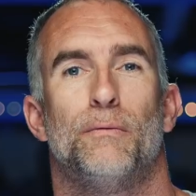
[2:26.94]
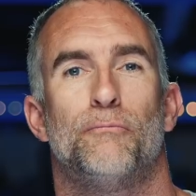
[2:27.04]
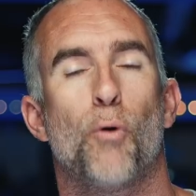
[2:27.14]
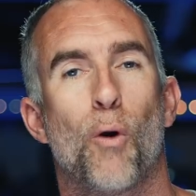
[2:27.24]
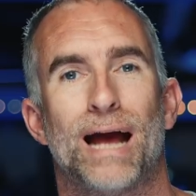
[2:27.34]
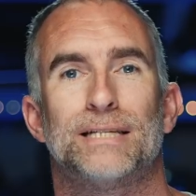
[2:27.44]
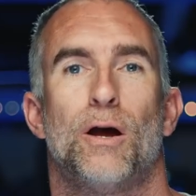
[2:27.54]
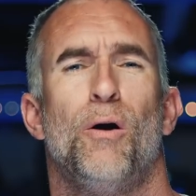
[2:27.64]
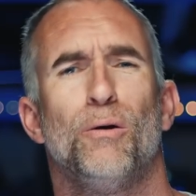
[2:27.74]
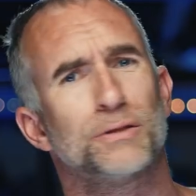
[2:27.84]
RAW has
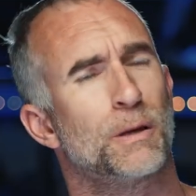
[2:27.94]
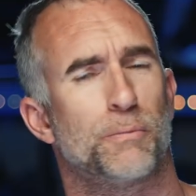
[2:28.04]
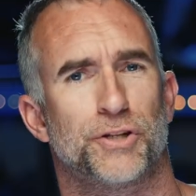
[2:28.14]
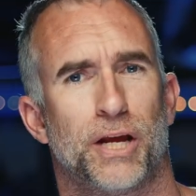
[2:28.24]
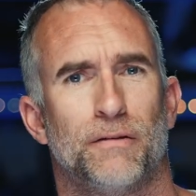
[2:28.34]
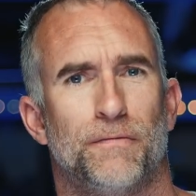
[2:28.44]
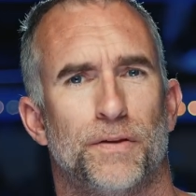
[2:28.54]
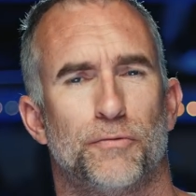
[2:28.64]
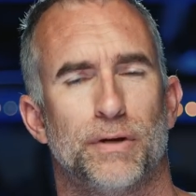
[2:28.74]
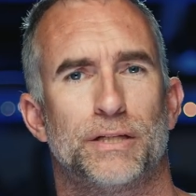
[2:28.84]
a whole separate channel for
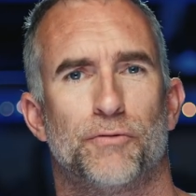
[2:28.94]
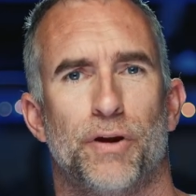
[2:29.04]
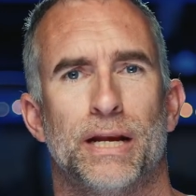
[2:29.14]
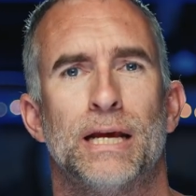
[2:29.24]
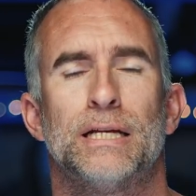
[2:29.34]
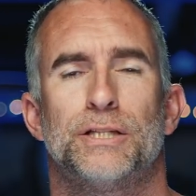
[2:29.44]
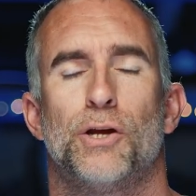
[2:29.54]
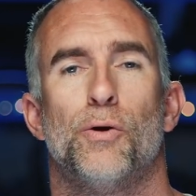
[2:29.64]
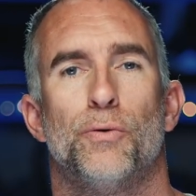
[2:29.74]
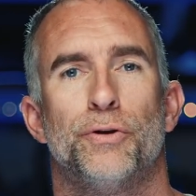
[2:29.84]
the green screen,
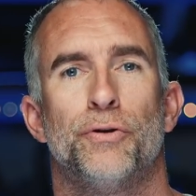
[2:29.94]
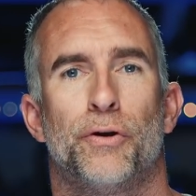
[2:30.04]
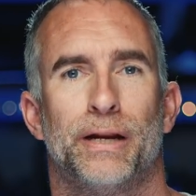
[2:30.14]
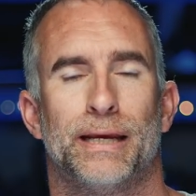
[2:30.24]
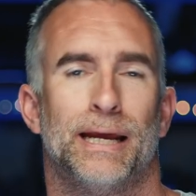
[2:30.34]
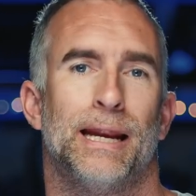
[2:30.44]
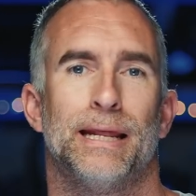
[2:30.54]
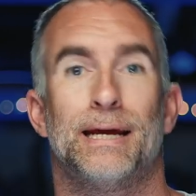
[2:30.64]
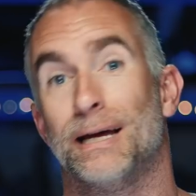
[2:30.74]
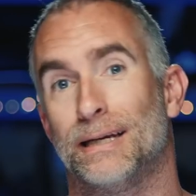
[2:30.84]
so you're not going to get
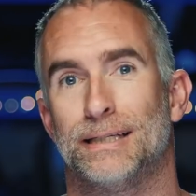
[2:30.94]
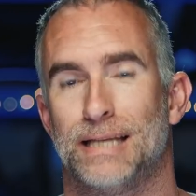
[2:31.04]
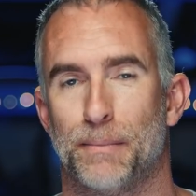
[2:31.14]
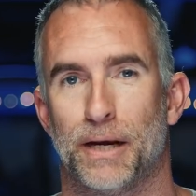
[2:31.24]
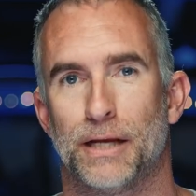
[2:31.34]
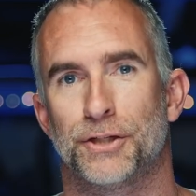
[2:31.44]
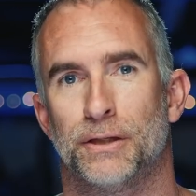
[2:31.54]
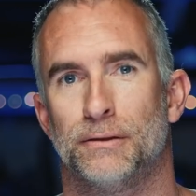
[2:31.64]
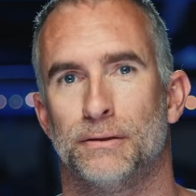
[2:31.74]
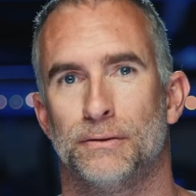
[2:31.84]
any color
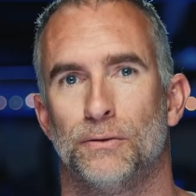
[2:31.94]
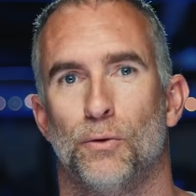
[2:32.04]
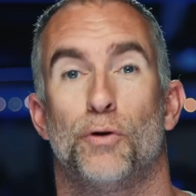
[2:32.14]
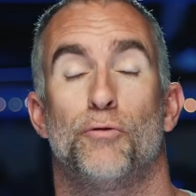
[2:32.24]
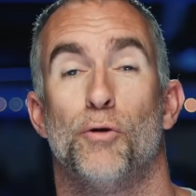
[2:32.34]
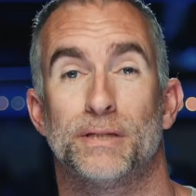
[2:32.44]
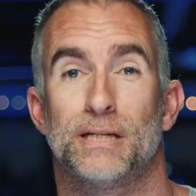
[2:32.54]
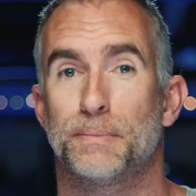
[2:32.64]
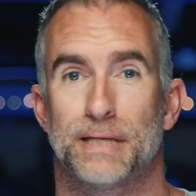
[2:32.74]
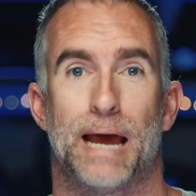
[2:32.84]
contamination or chroma
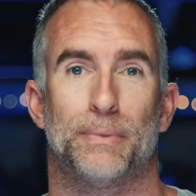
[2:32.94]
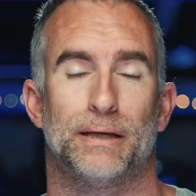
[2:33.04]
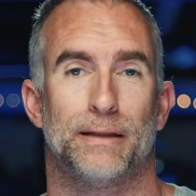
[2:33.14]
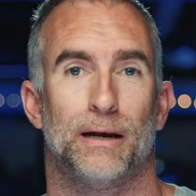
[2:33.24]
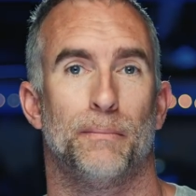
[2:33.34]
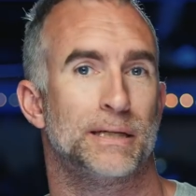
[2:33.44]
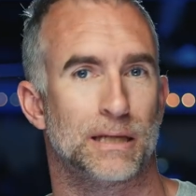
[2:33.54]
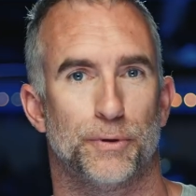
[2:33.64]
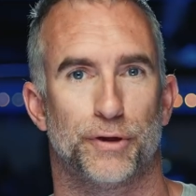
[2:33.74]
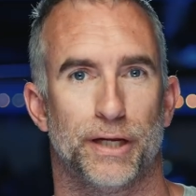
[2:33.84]
subsampling that'll
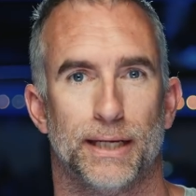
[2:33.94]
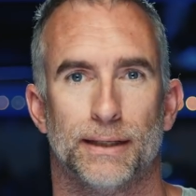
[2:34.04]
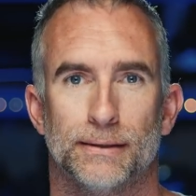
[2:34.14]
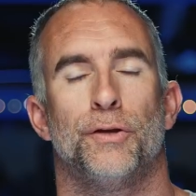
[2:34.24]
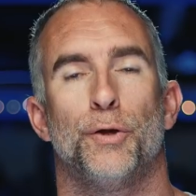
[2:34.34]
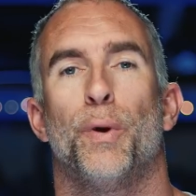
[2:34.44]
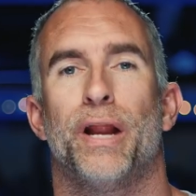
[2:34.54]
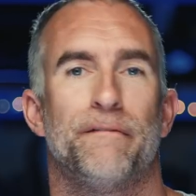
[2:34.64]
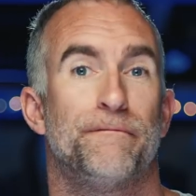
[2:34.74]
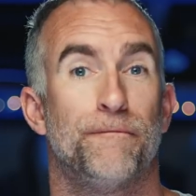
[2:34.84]
mess up your key. You
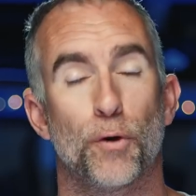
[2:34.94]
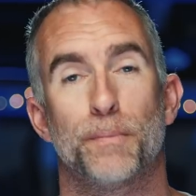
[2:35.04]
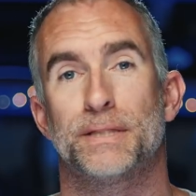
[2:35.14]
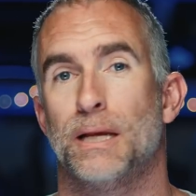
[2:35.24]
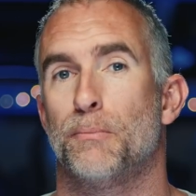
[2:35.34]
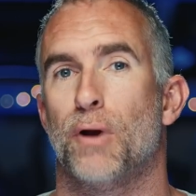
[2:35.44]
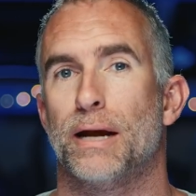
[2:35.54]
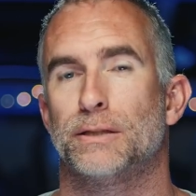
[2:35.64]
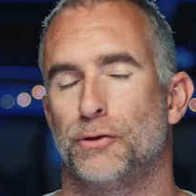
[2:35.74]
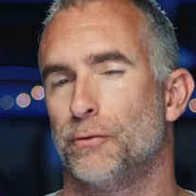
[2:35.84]
want a 40%
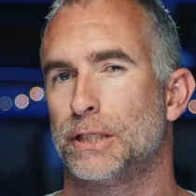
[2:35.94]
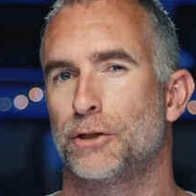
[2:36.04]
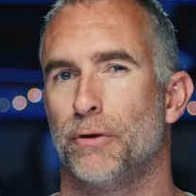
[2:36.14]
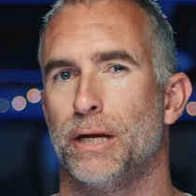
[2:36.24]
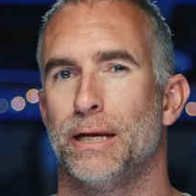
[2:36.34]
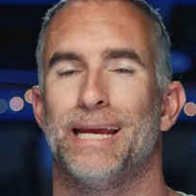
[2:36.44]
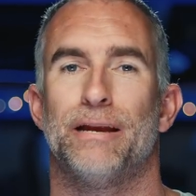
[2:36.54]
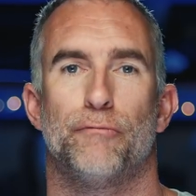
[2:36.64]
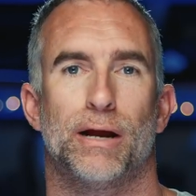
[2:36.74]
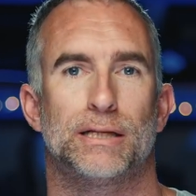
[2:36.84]
brightness green screen
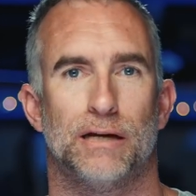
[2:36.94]
in Rec.